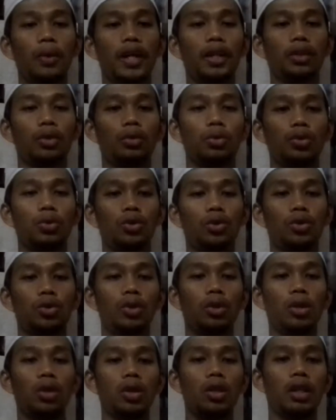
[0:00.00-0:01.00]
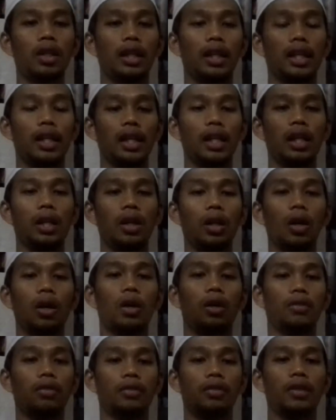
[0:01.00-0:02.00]
went to show her
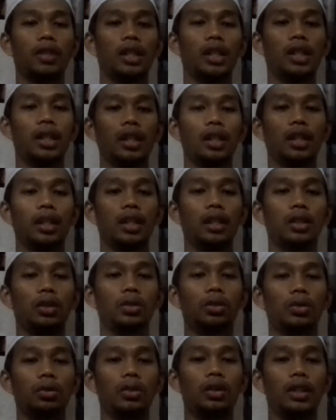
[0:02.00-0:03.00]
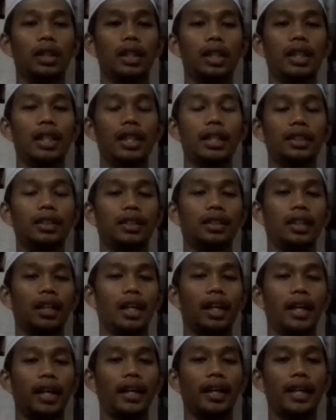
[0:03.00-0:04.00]
love to her
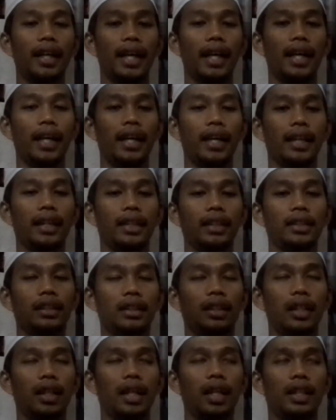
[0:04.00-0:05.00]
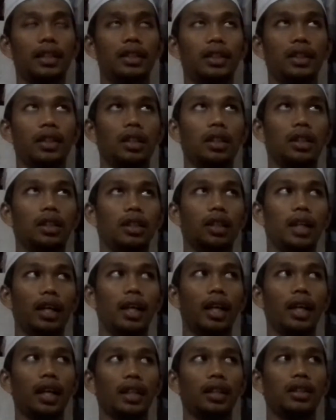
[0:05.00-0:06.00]
child and as
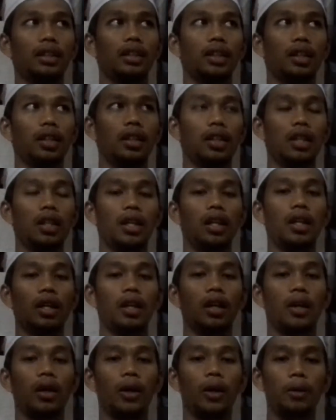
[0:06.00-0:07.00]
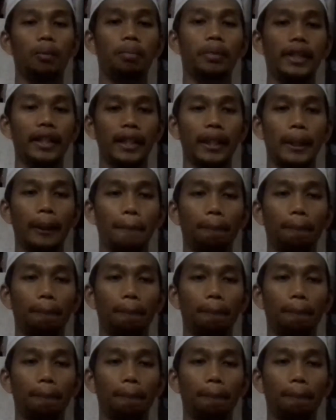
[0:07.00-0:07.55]
her hobby.